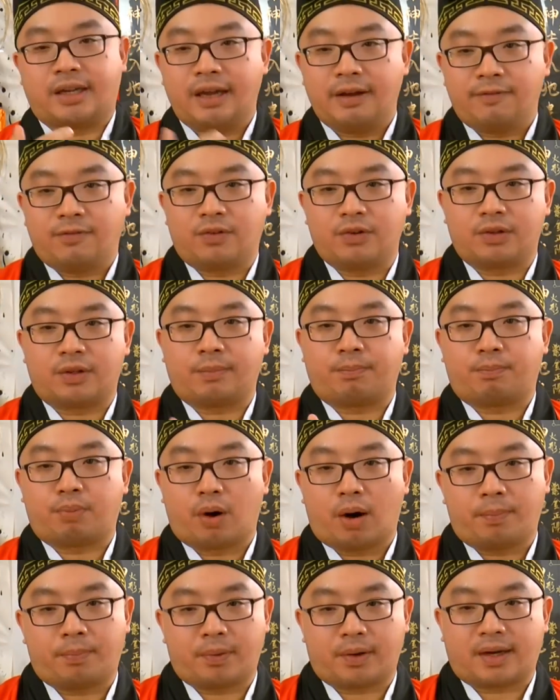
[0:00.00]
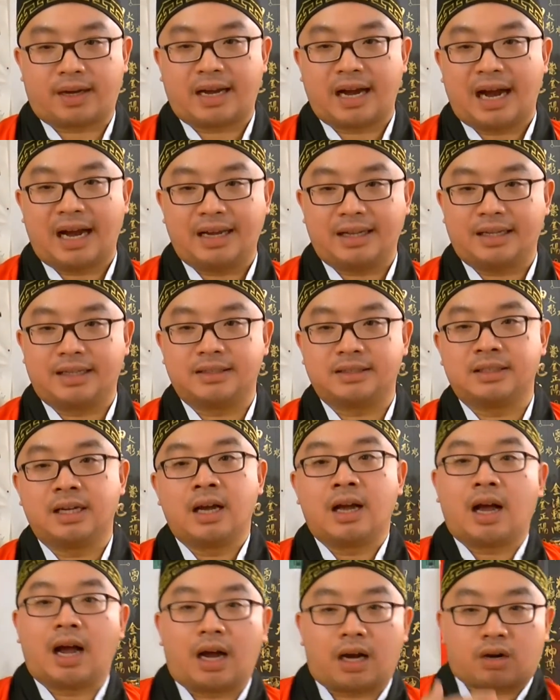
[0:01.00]
give you the proper guidance
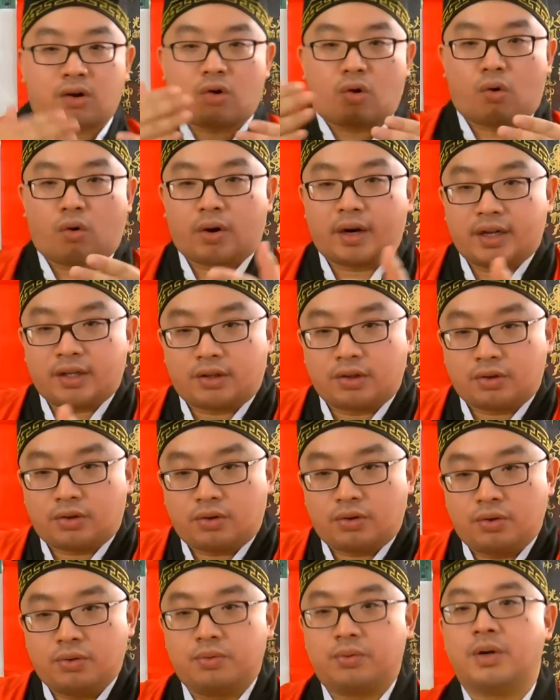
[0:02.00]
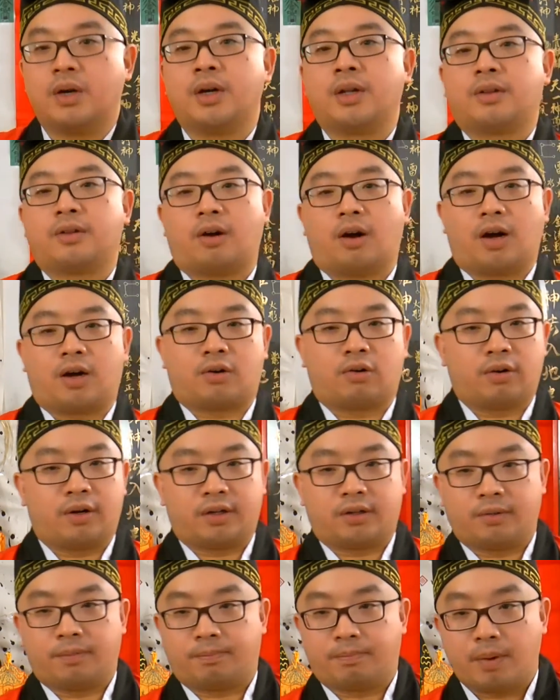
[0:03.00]
according to you, not
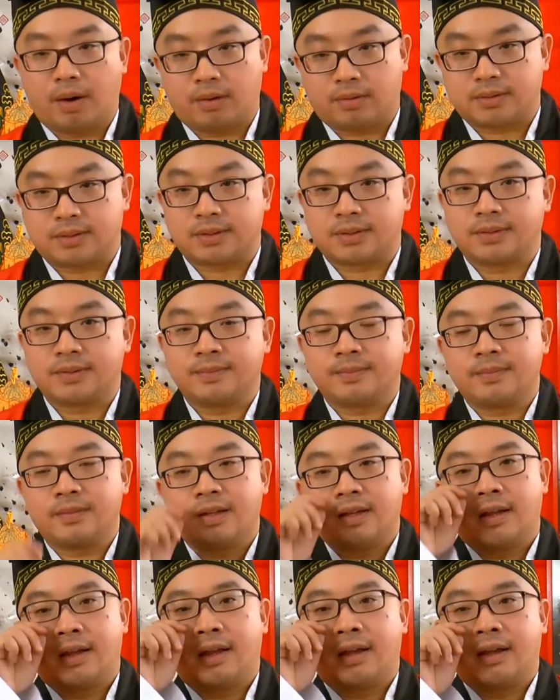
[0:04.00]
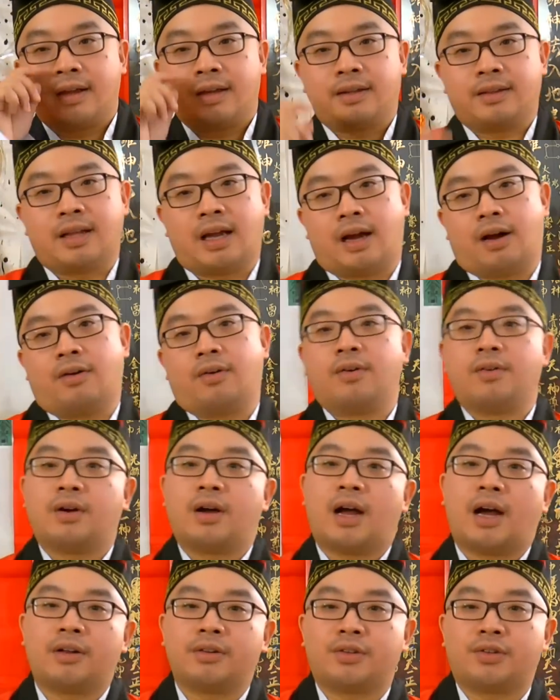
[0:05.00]
according to books. Now,
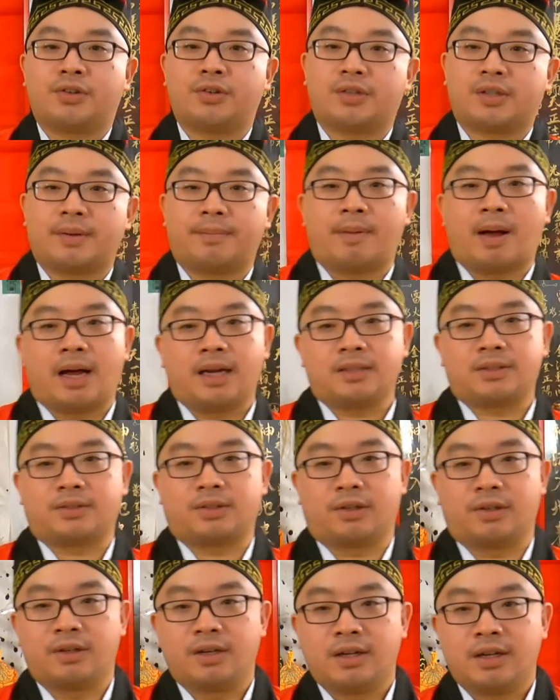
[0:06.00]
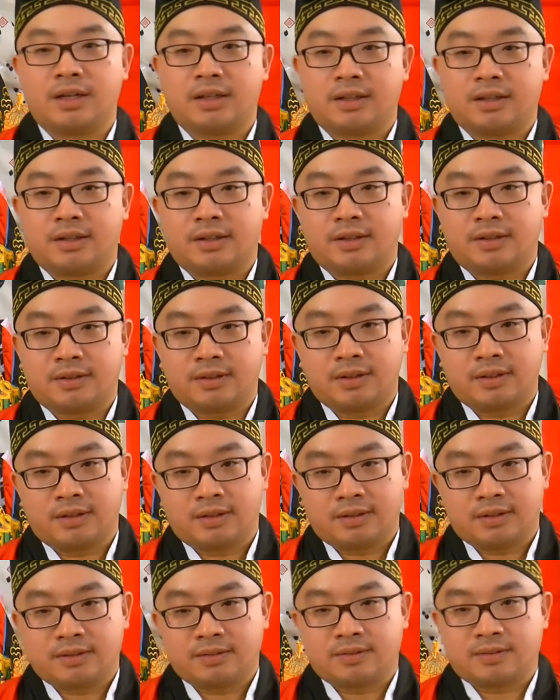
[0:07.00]
how to choose a master?
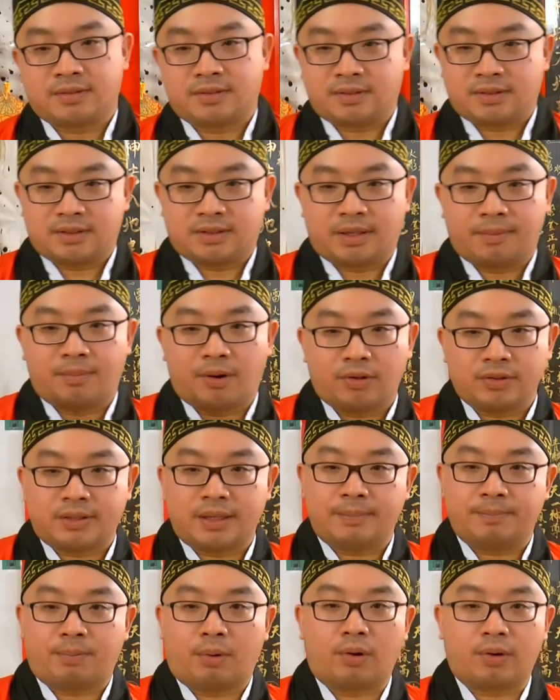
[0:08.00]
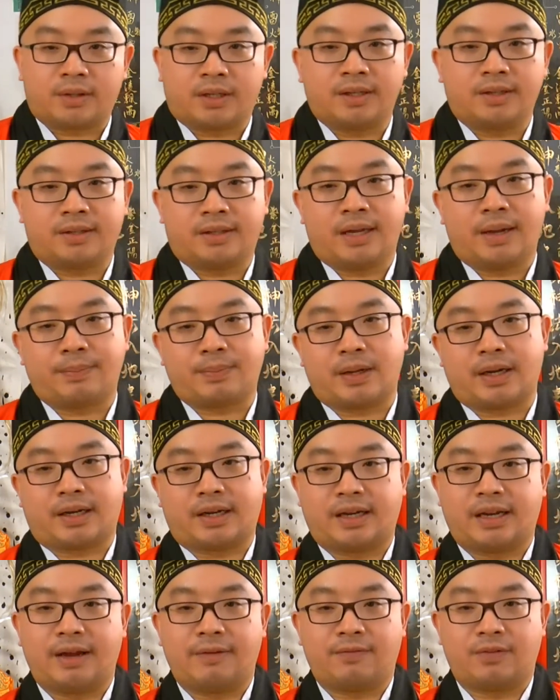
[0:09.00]
The most important tips I
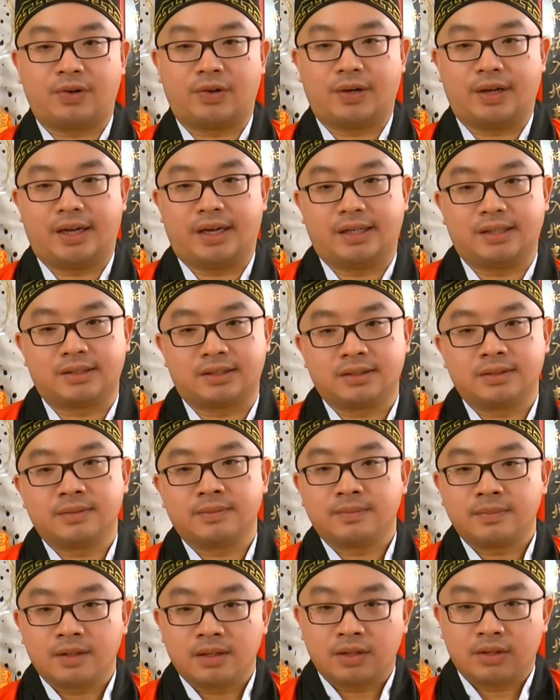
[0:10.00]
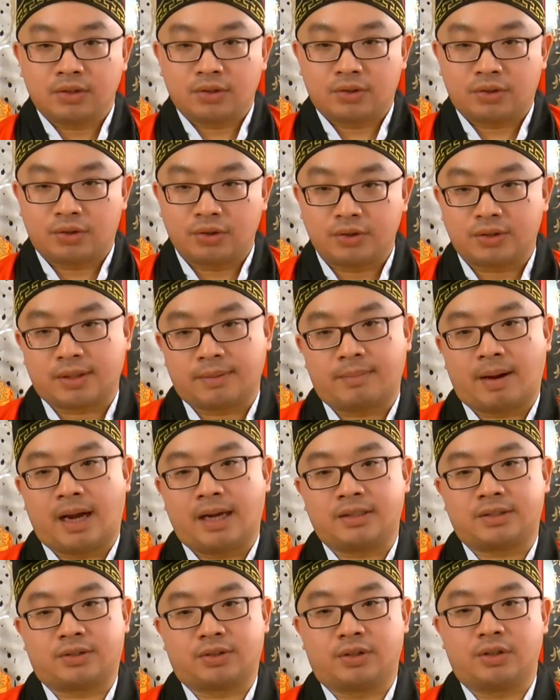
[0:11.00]
give you is choose a
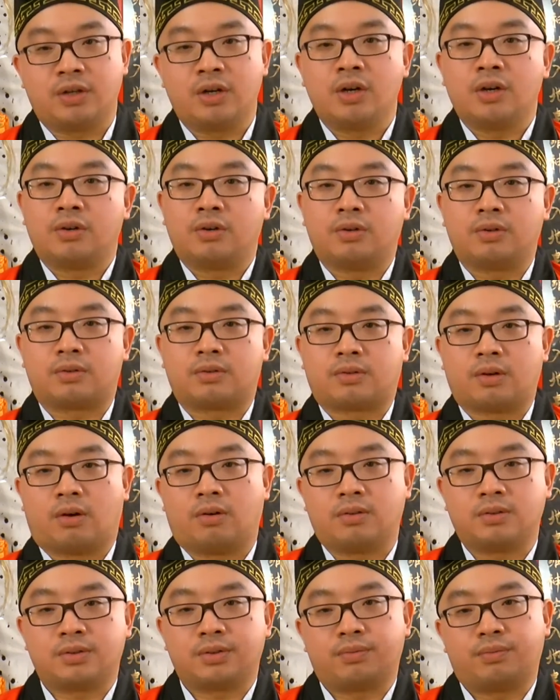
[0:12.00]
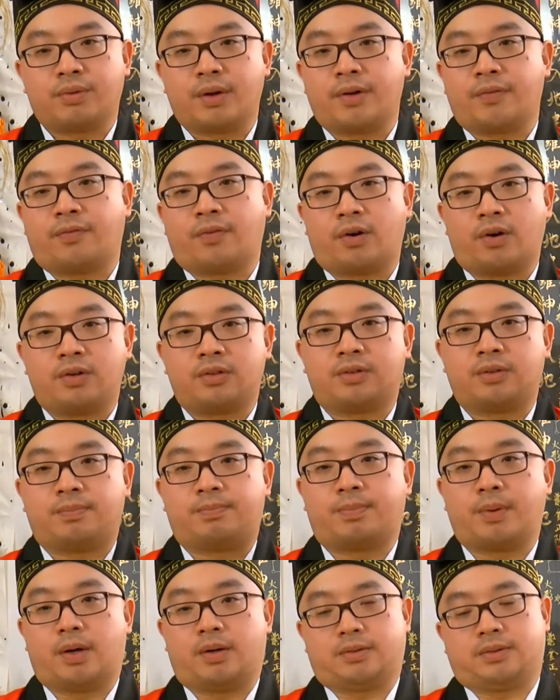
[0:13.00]
master who don't refer to
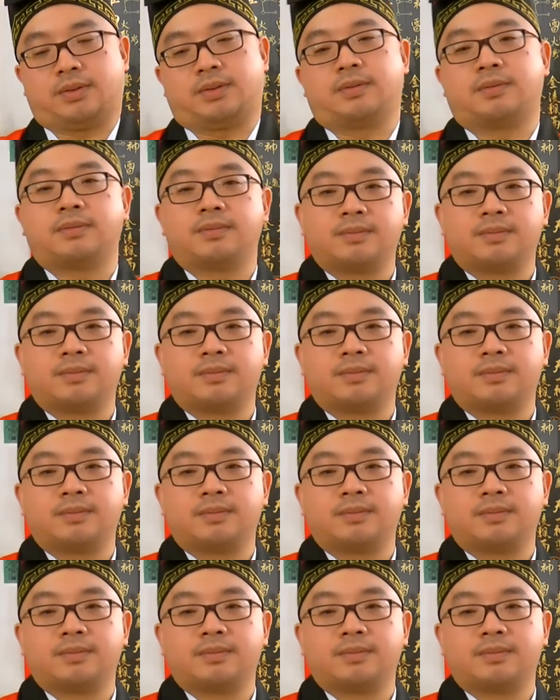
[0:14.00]
books.